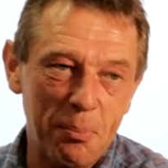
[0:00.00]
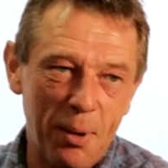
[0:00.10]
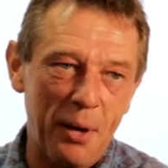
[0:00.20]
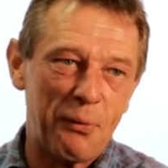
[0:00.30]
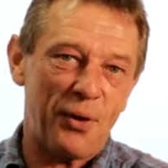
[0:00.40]

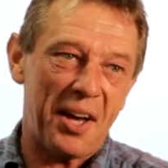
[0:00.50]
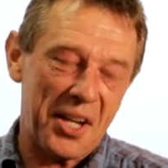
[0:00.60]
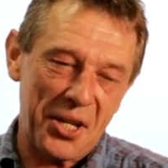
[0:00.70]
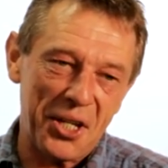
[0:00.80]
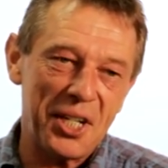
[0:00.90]
by
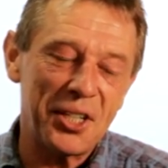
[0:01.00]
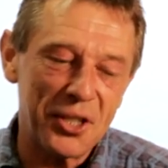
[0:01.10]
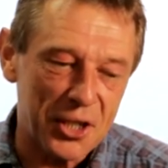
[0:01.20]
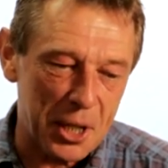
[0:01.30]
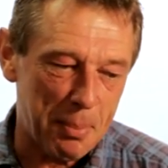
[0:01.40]
fire, the in at
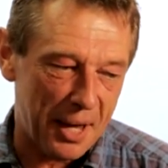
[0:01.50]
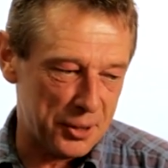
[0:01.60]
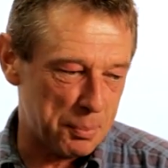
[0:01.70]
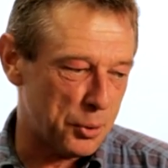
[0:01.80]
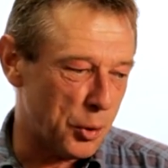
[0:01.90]
the deep
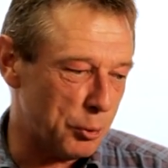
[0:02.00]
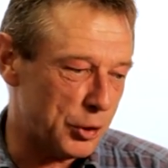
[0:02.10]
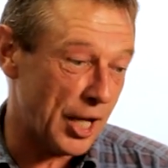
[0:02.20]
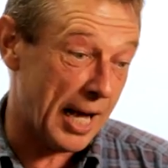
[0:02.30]
end approach,